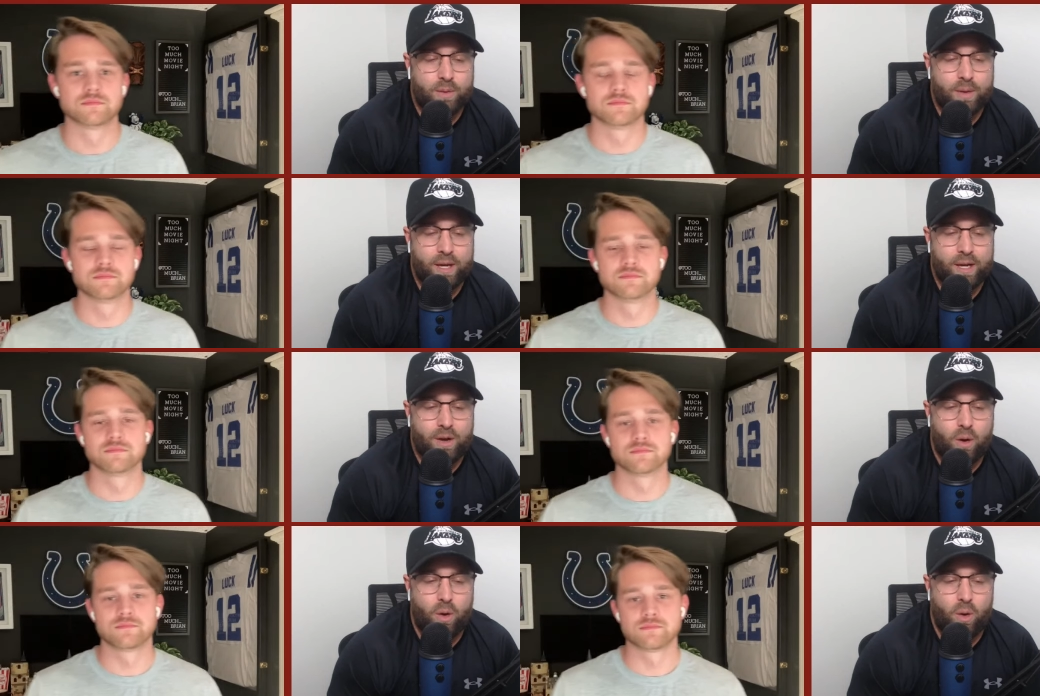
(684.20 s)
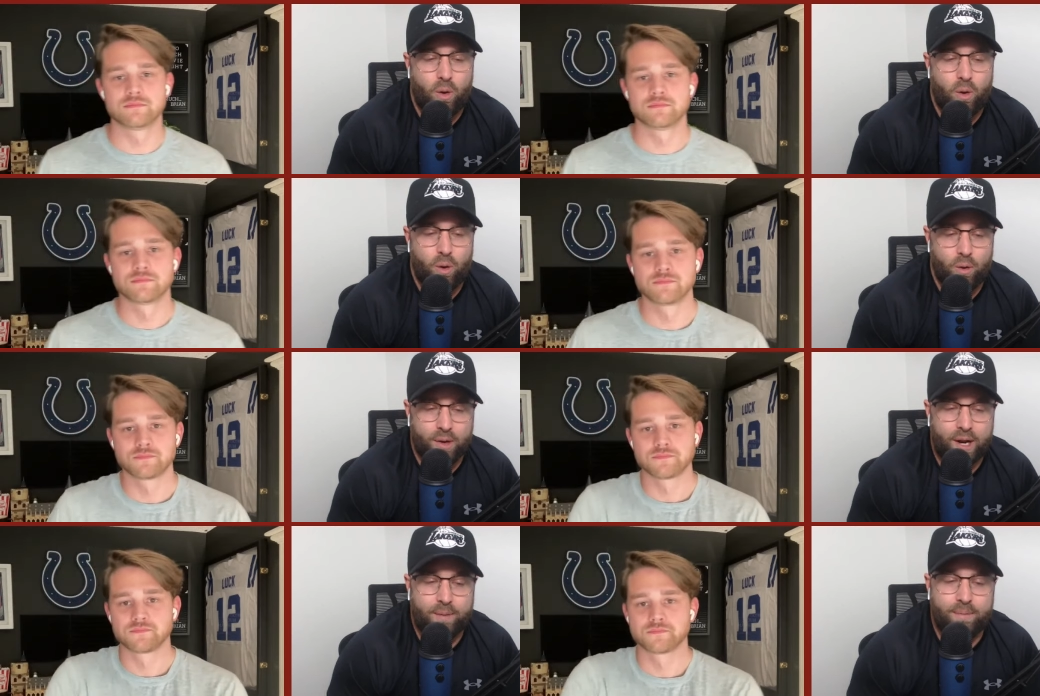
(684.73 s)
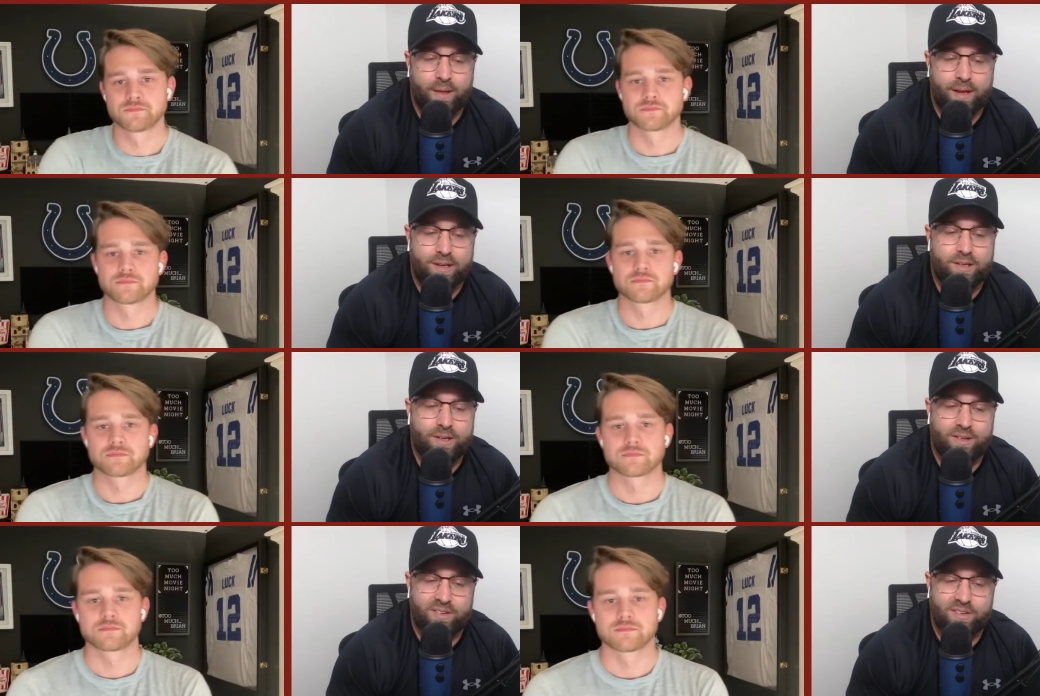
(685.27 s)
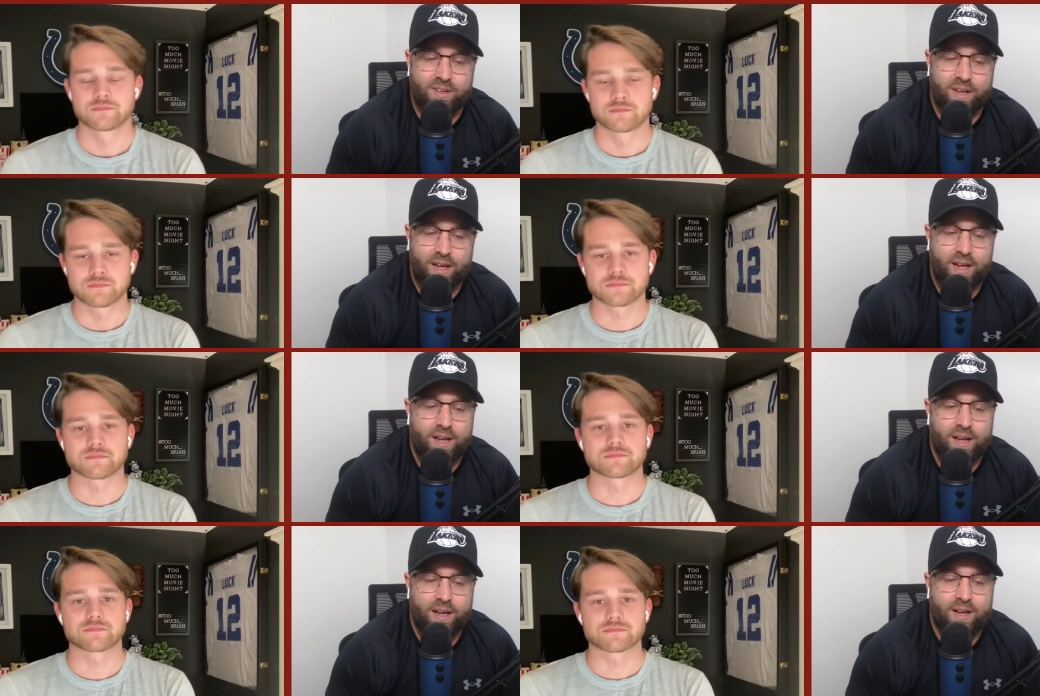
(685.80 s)
Speaker 1: week hold. I'd be like, just
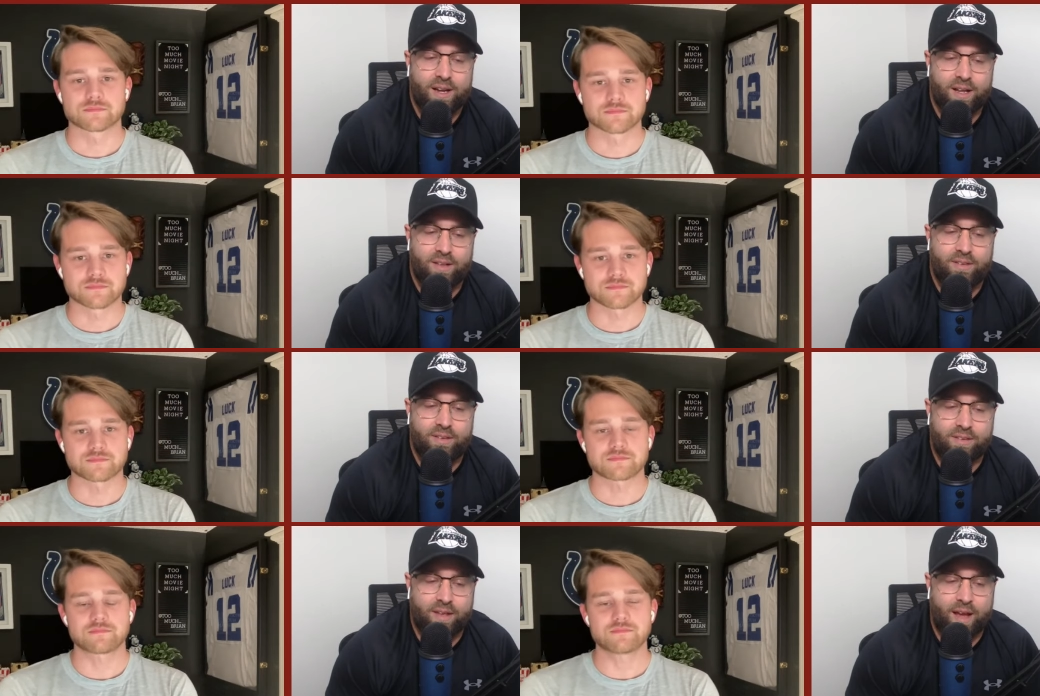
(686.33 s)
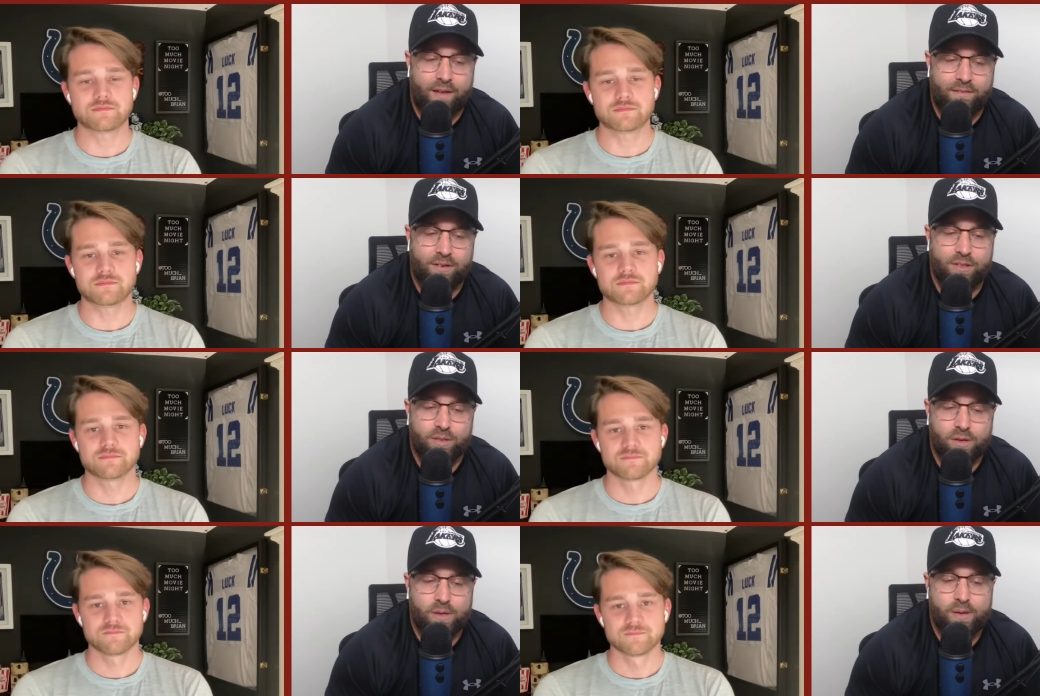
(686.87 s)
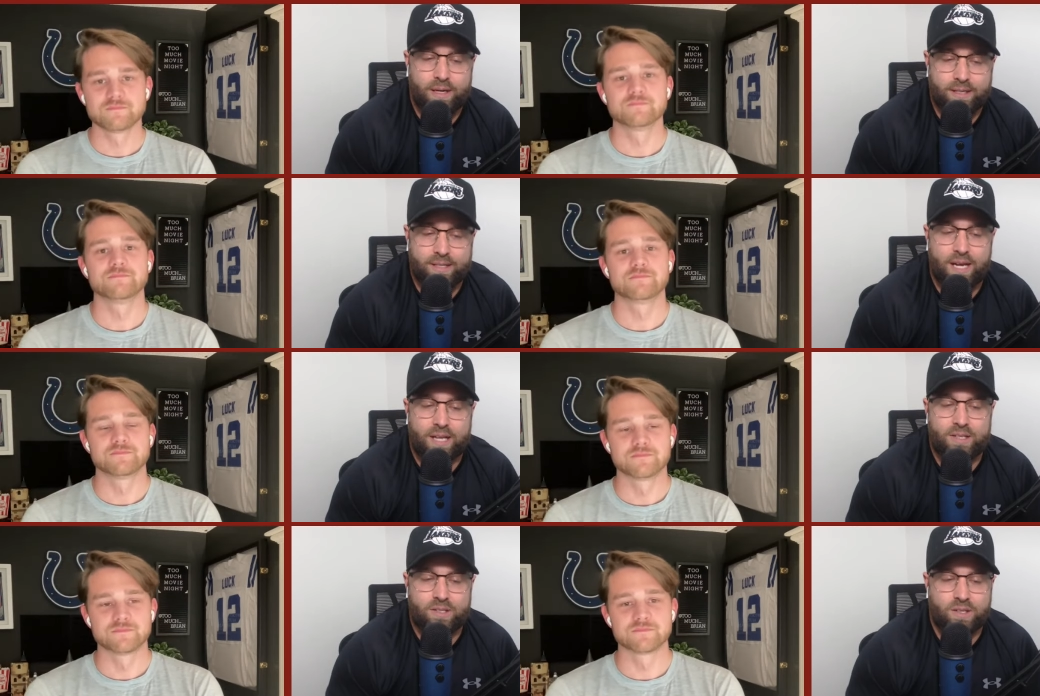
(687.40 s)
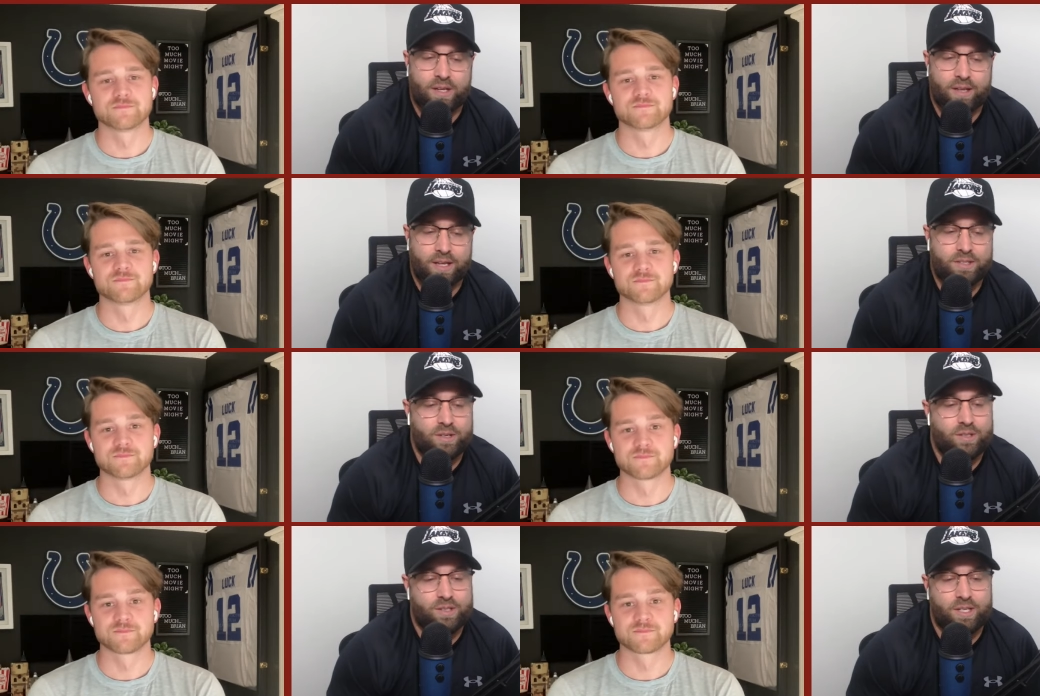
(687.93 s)
it's after three weeks. That's
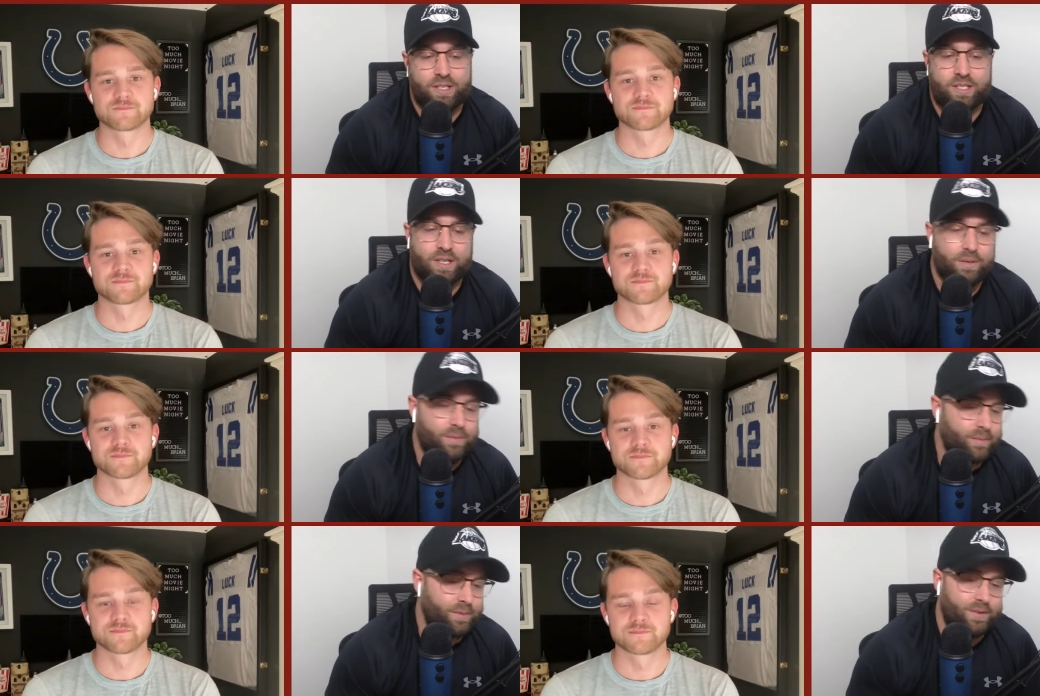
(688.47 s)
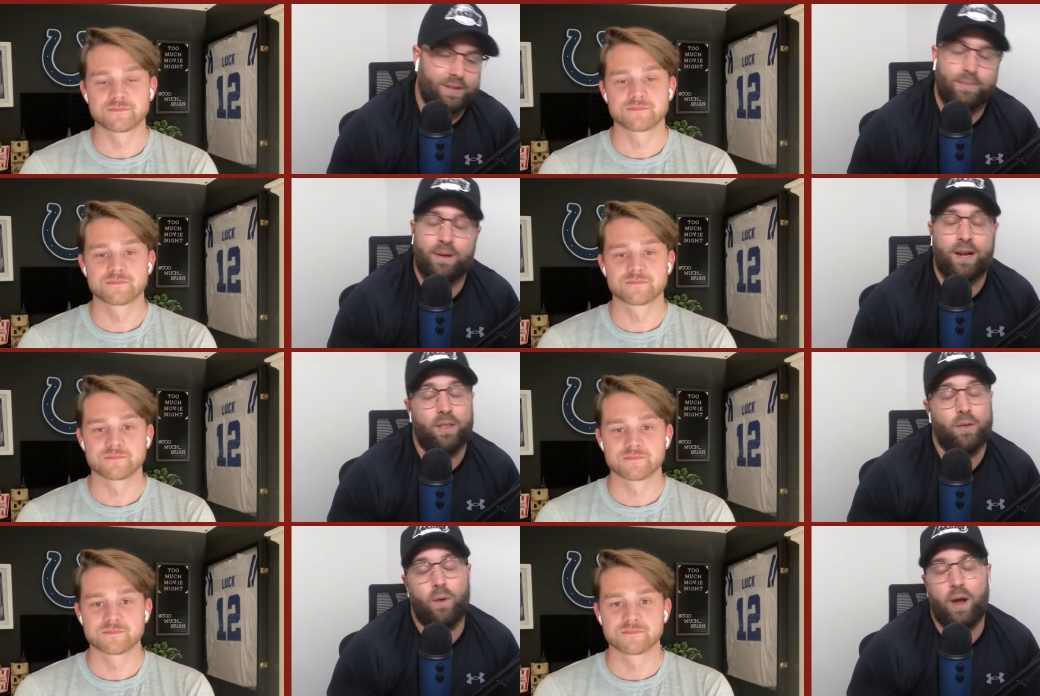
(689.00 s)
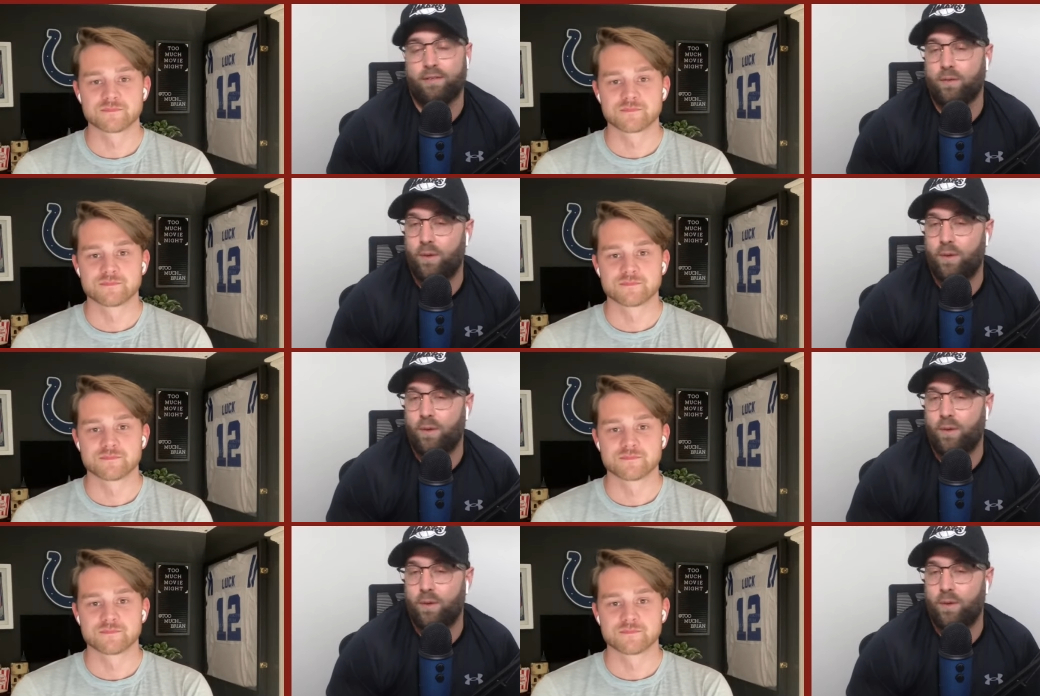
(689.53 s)
unless you see some somebody on the waiver